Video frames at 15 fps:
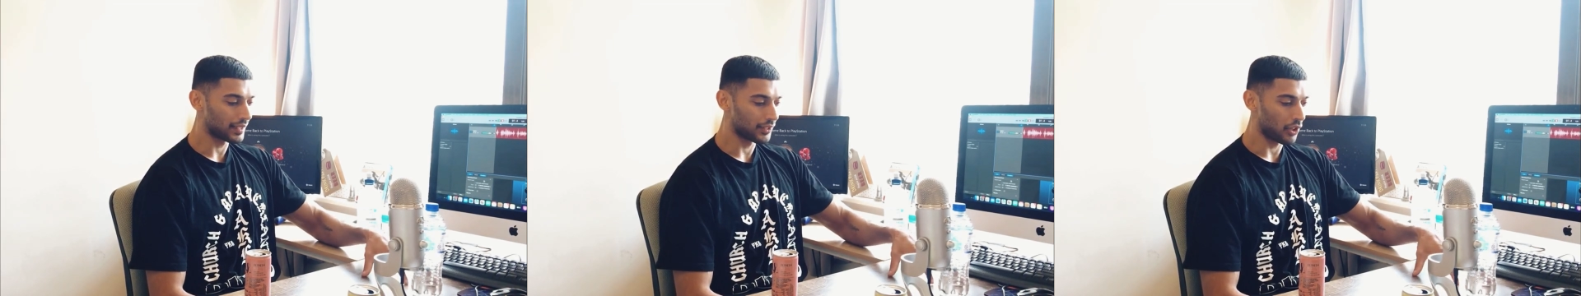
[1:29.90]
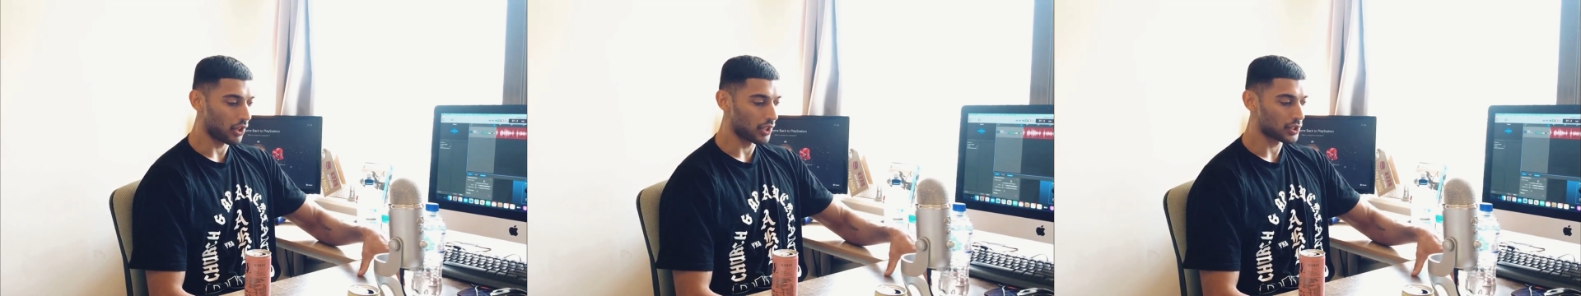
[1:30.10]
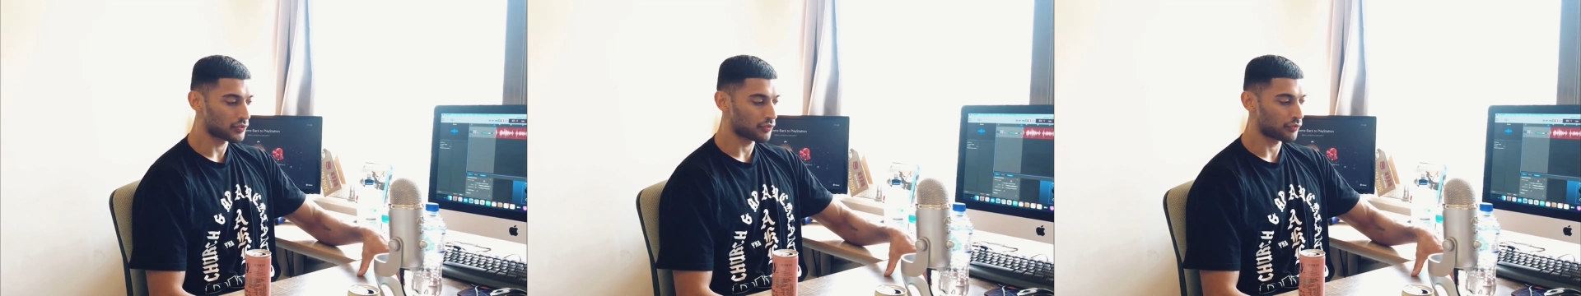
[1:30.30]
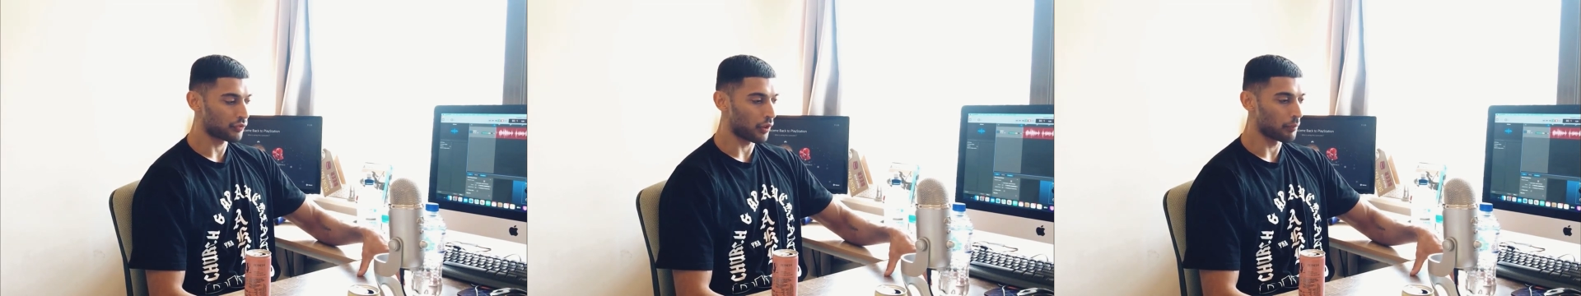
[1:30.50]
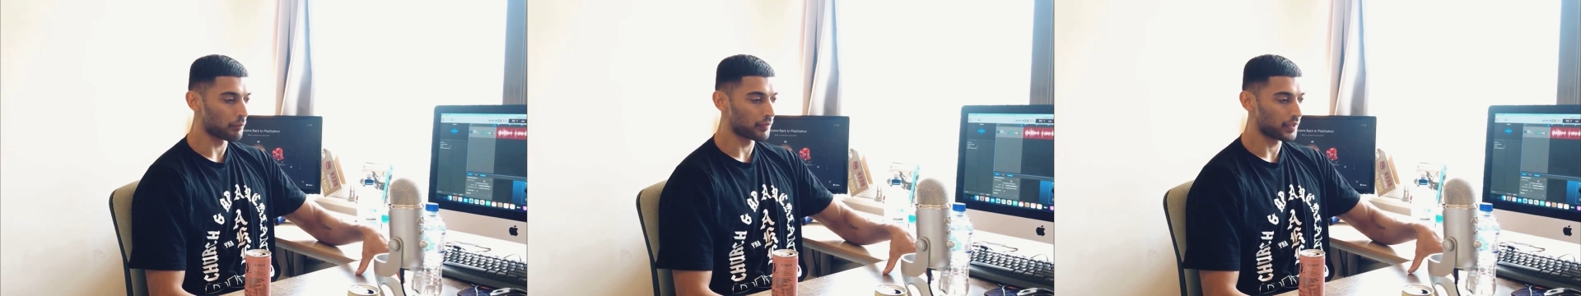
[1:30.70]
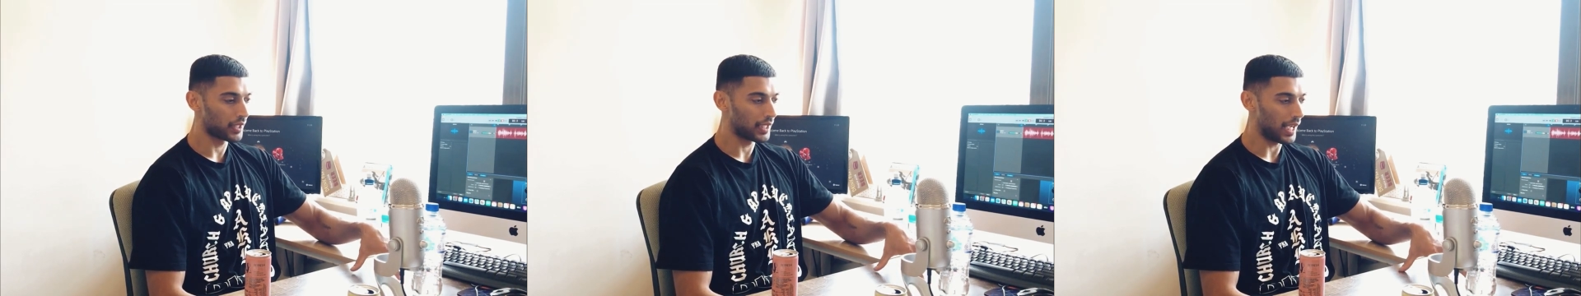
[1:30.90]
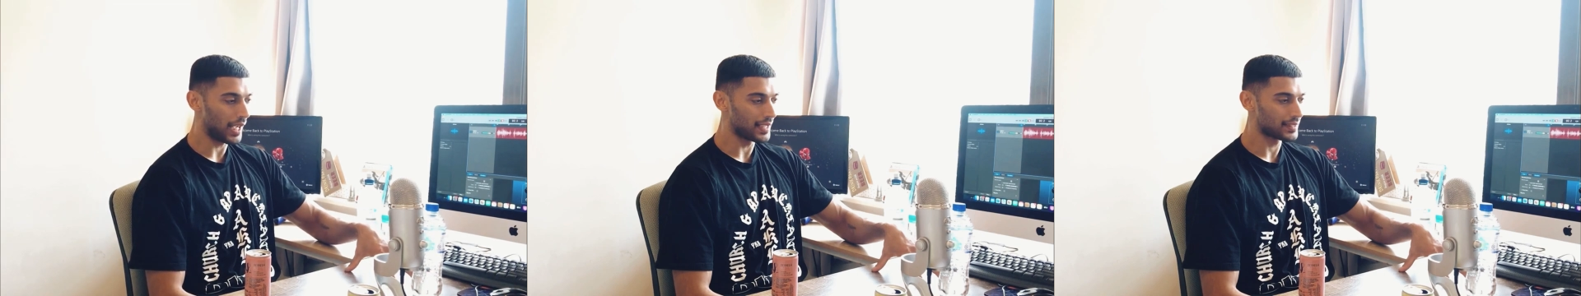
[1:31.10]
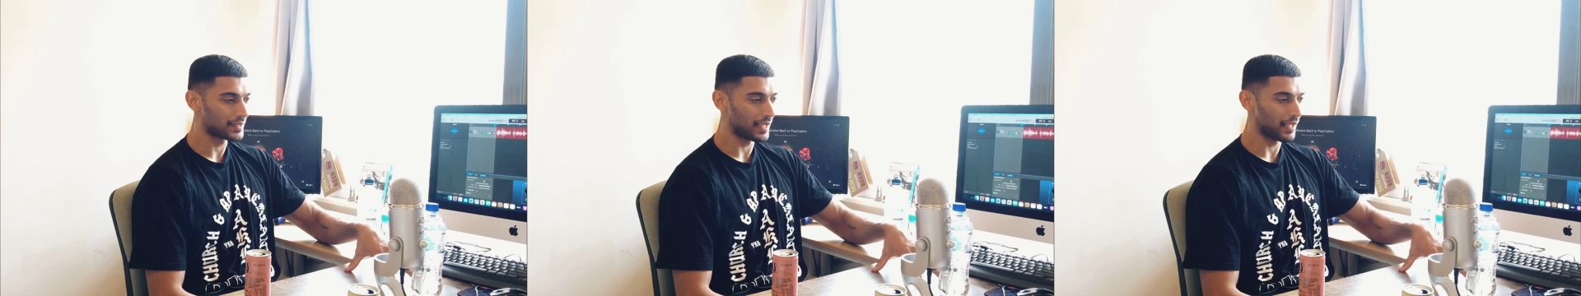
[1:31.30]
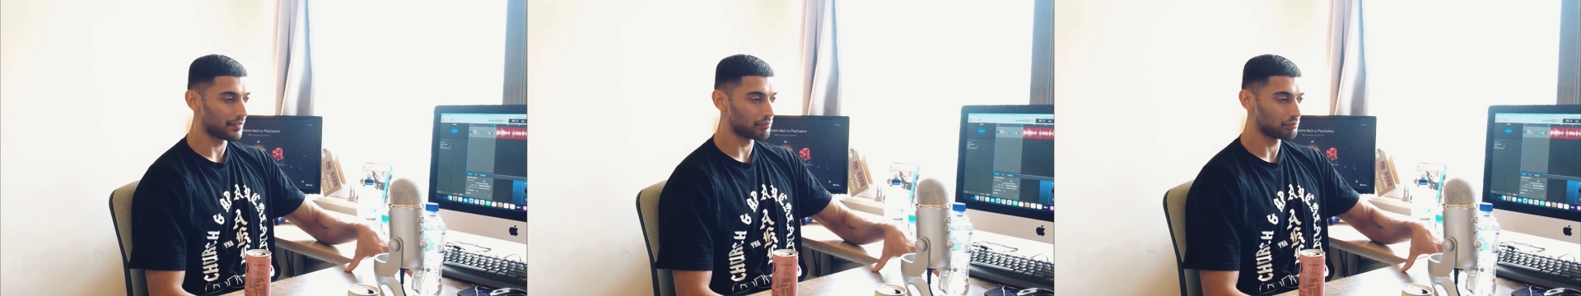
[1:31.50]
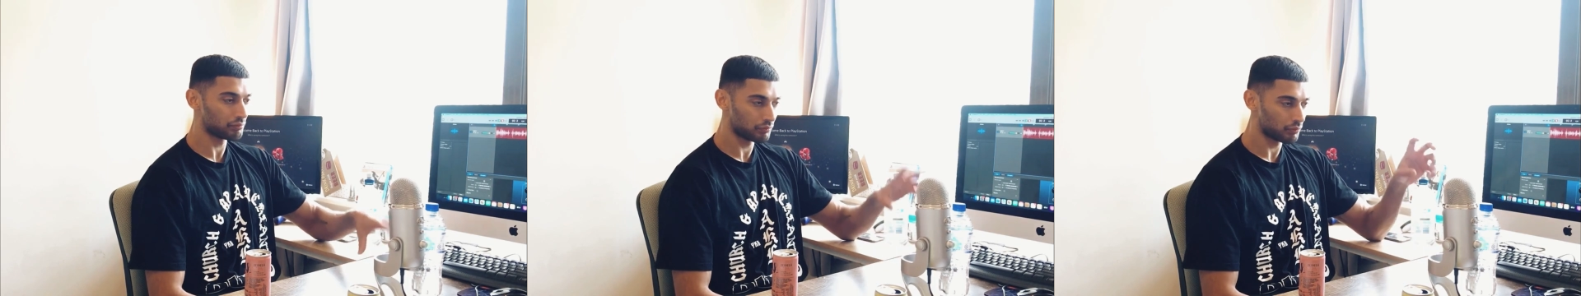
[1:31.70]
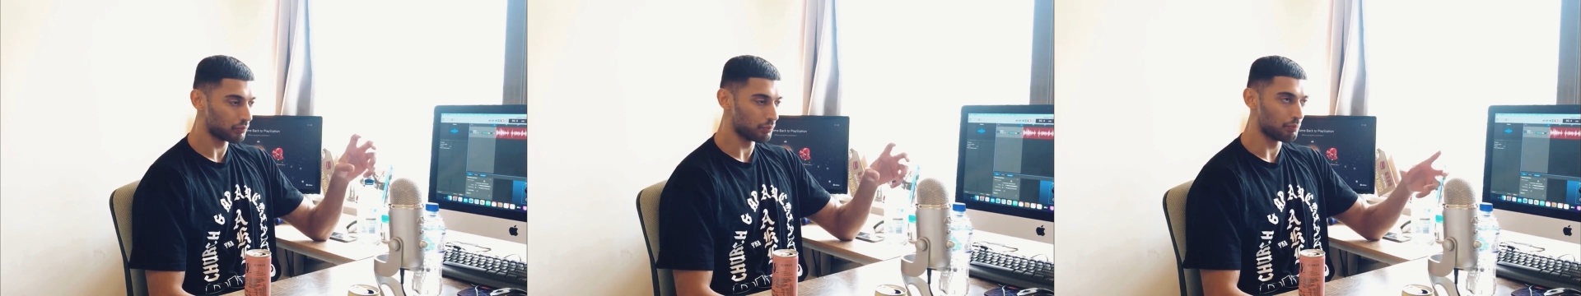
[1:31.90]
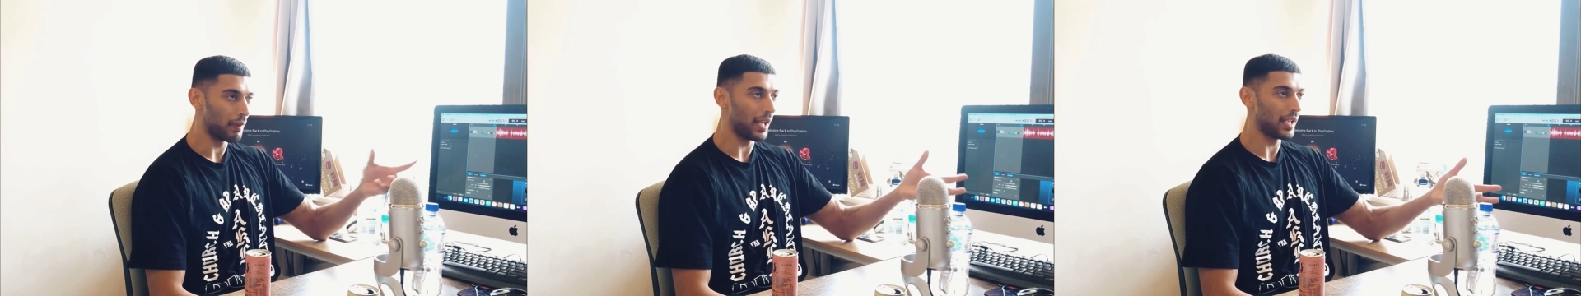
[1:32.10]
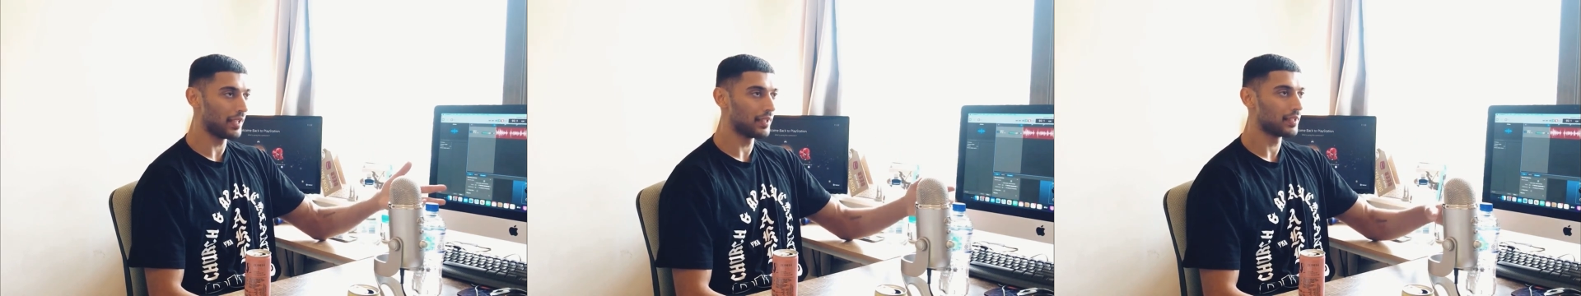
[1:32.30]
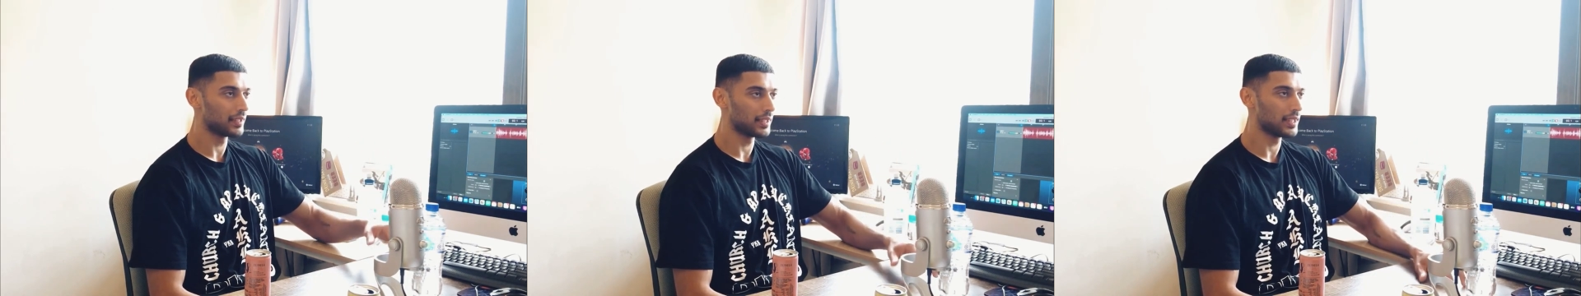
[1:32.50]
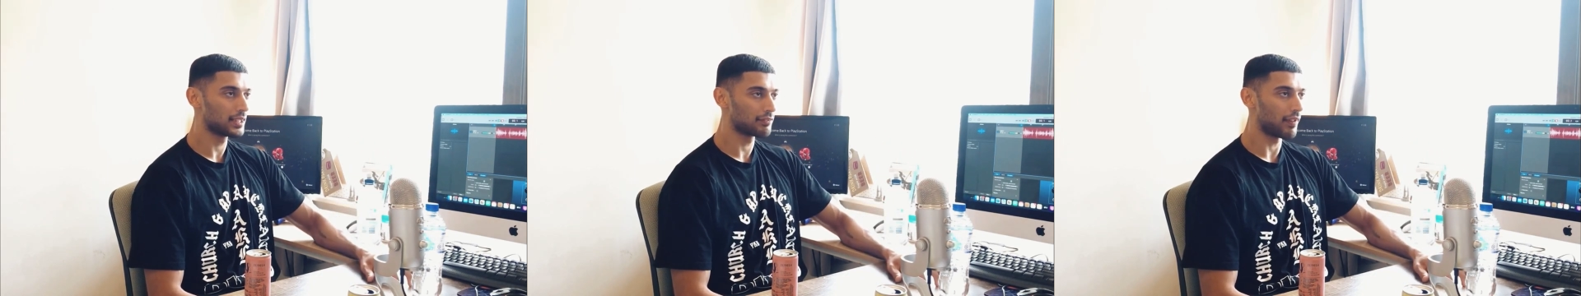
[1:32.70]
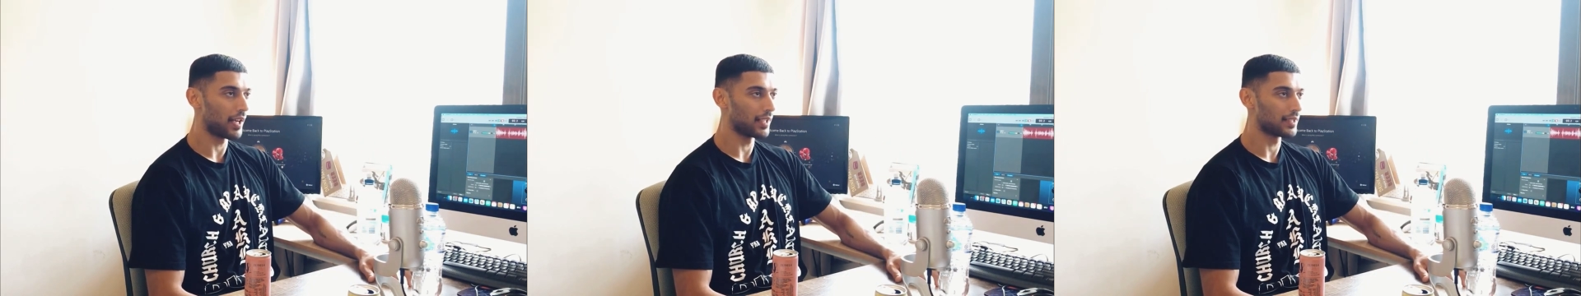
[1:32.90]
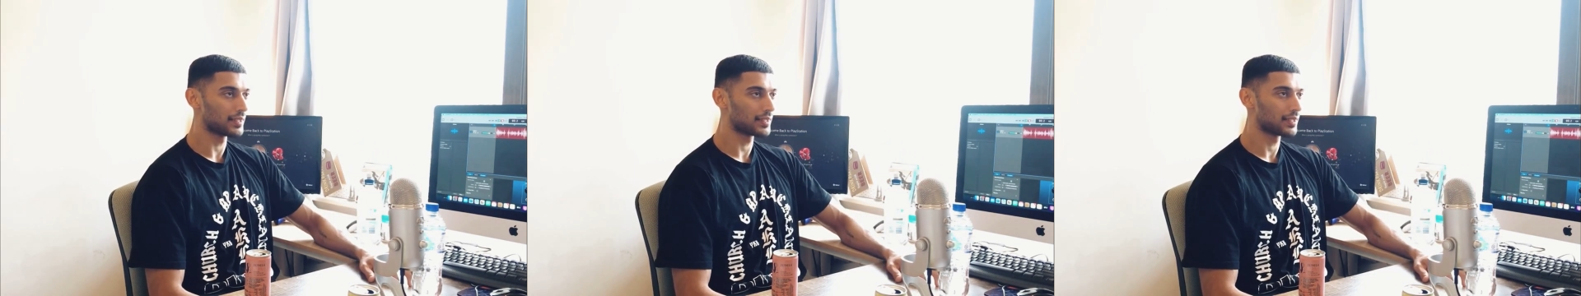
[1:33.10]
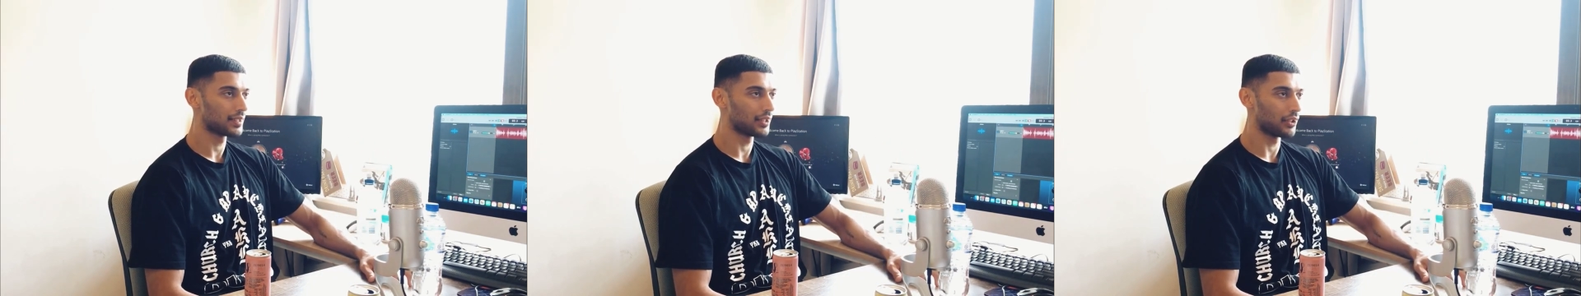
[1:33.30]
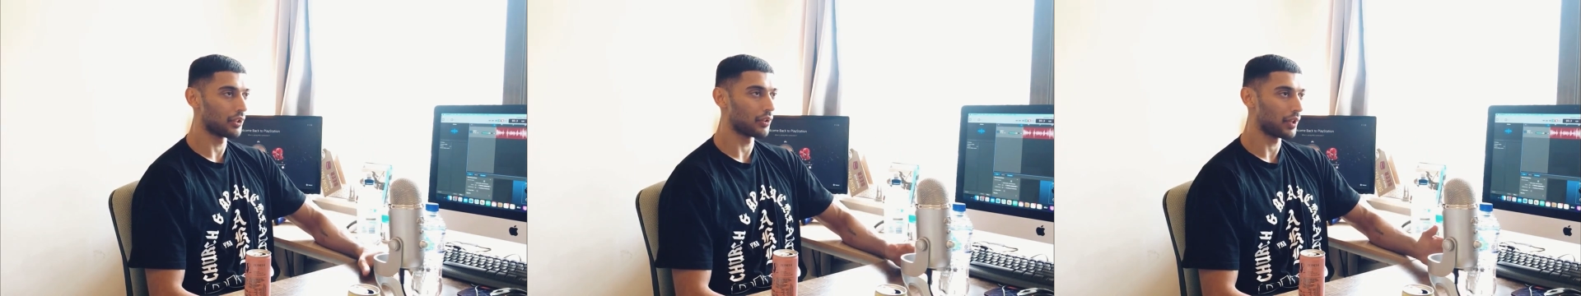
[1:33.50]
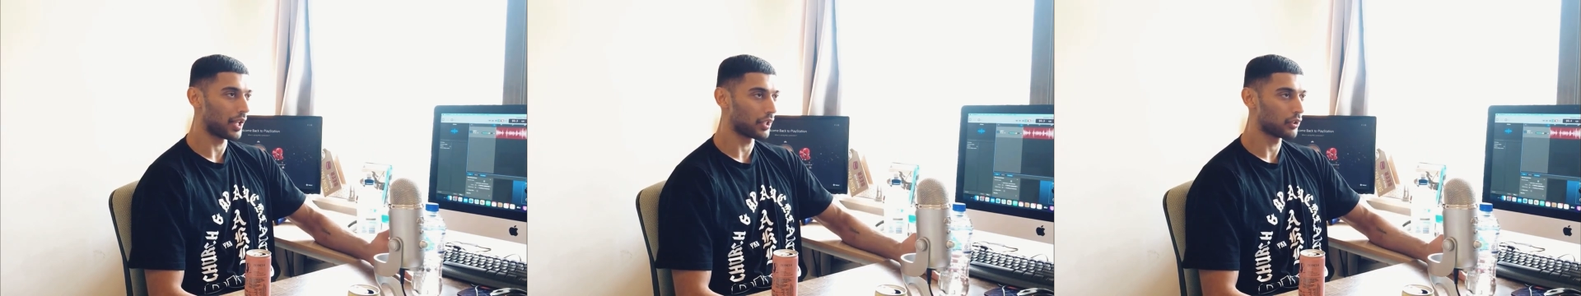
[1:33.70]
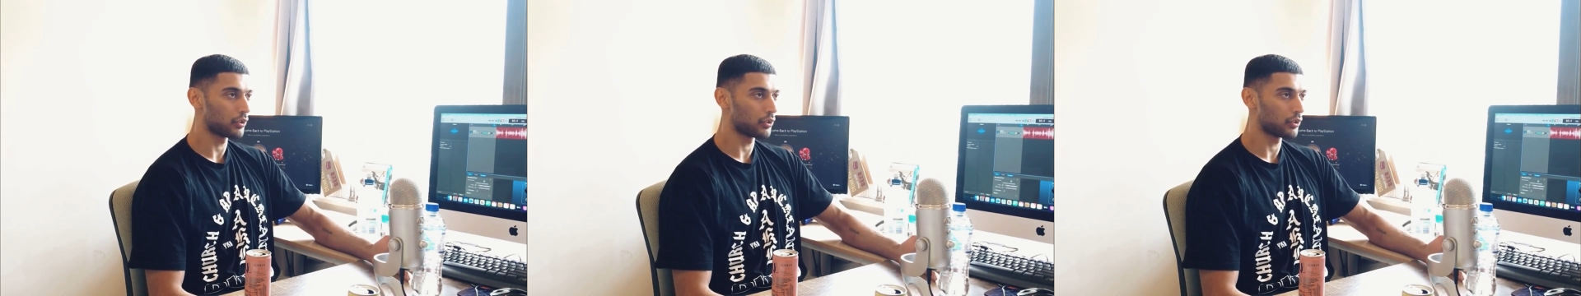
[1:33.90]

the knowledge from the guys that made these fighters, yeah. you know, like